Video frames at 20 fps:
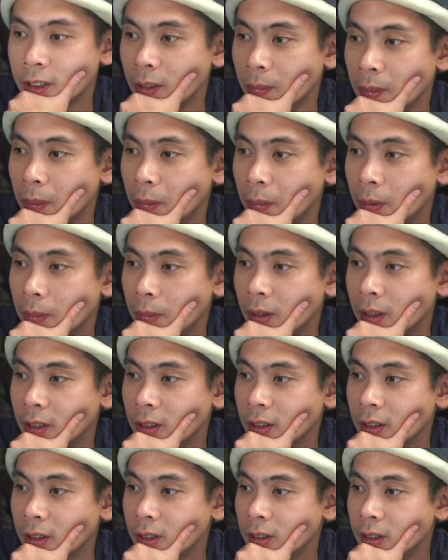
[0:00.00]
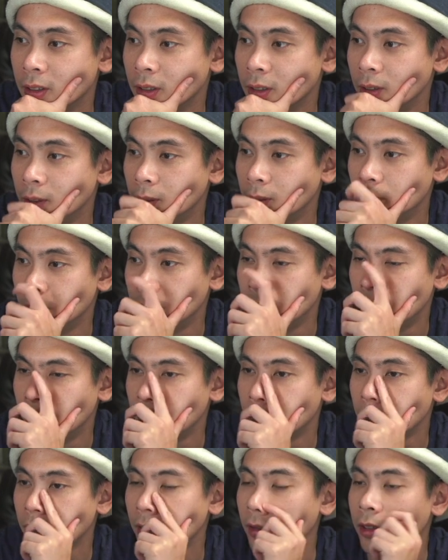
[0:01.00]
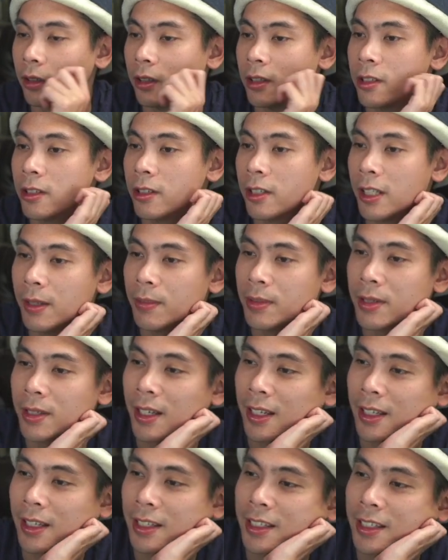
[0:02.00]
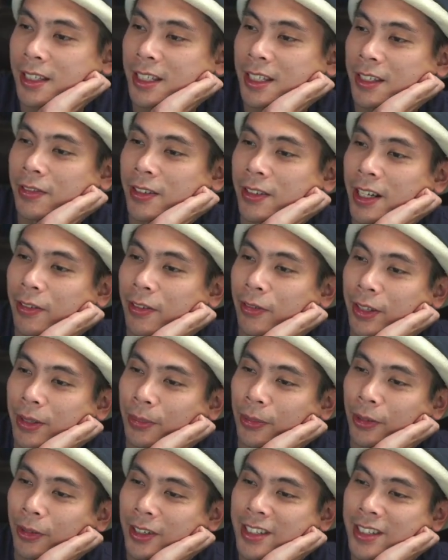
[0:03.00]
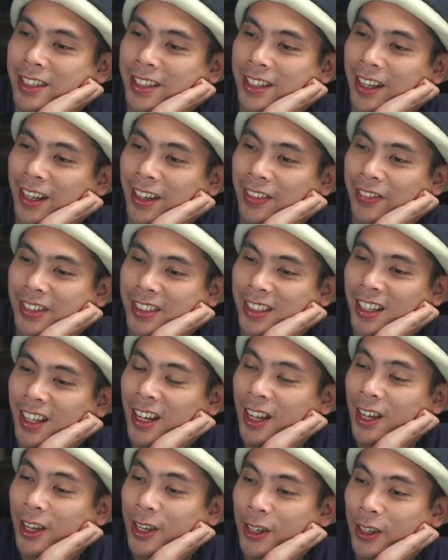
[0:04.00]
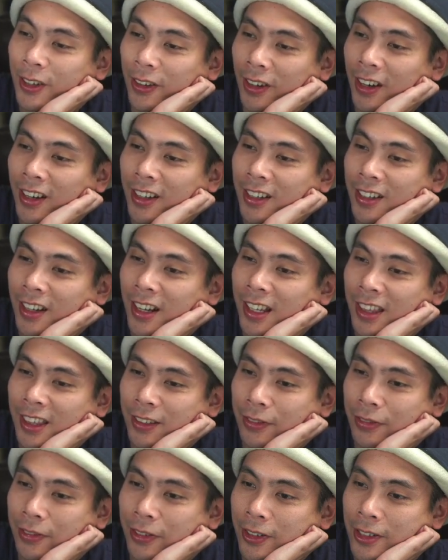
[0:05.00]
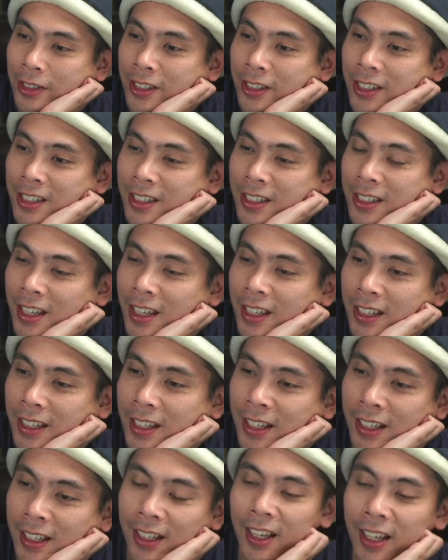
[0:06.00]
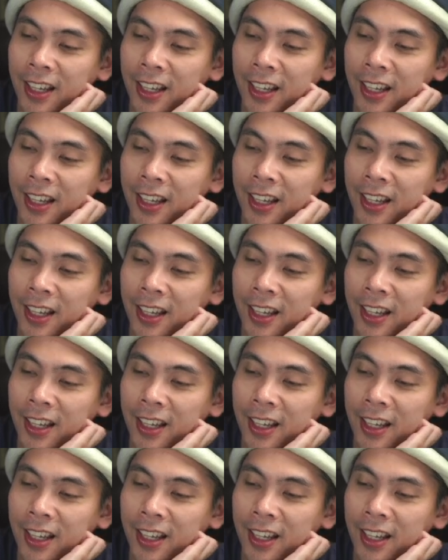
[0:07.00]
Give me more pictures. This seems like a 65 with more steps. You are not the first to say that.